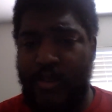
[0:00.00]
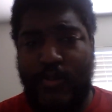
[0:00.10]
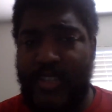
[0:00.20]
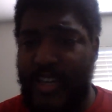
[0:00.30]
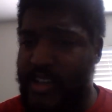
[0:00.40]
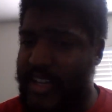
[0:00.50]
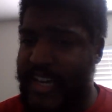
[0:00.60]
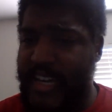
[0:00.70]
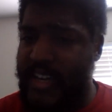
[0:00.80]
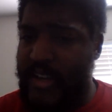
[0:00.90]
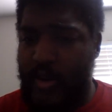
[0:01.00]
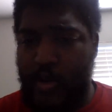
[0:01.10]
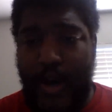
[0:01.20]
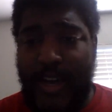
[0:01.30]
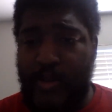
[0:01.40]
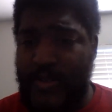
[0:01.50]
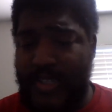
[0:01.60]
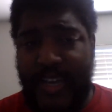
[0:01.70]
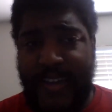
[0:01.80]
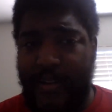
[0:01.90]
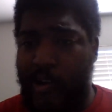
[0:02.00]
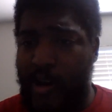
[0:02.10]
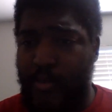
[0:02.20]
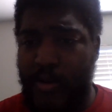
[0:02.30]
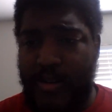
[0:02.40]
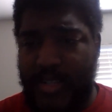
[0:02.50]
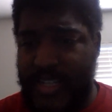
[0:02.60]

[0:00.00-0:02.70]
UCLA, Ohio State, Auburn,